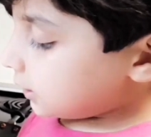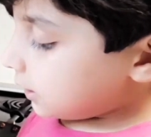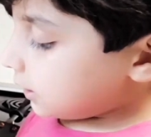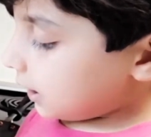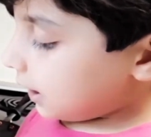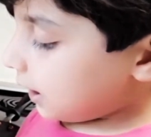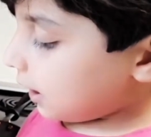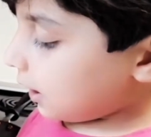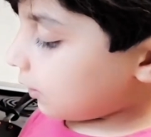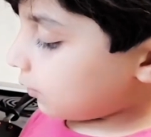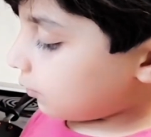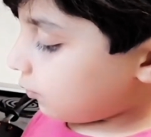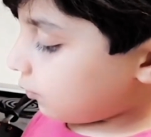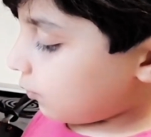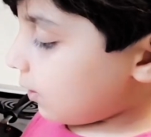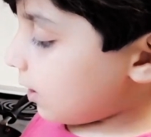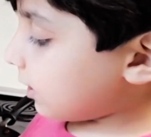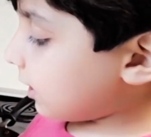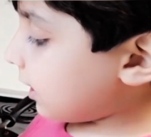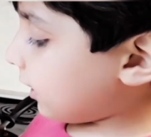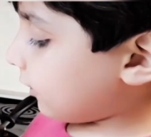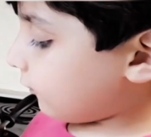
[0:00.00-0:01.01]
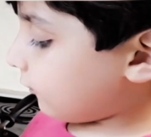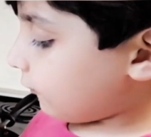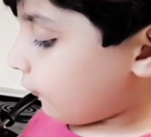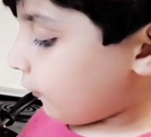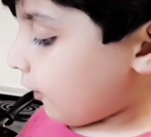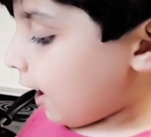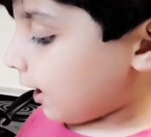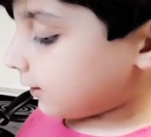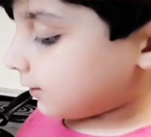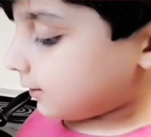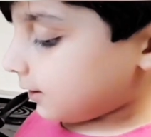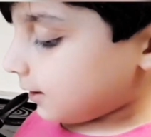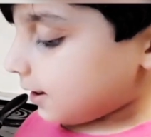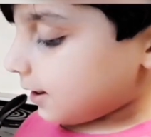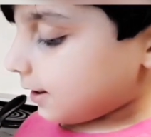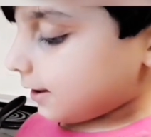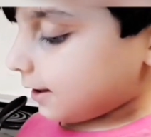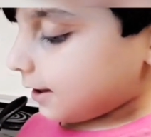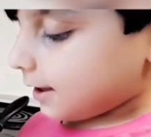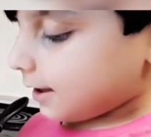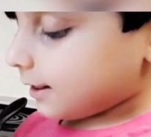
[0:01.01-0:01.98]
here's one I cracked and
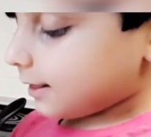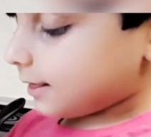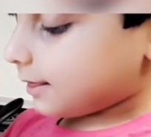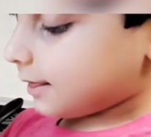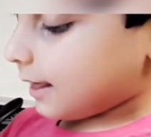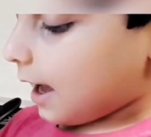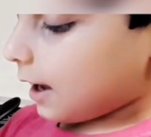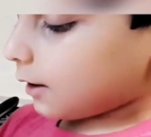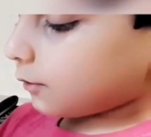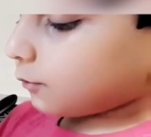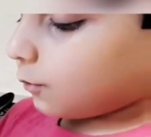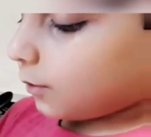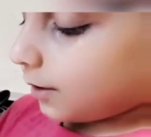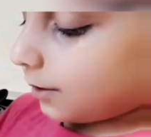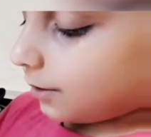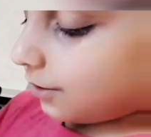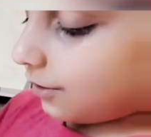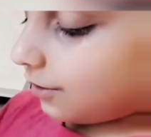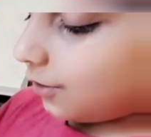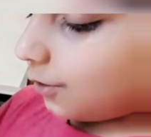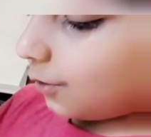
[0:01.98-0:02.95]
inside was 2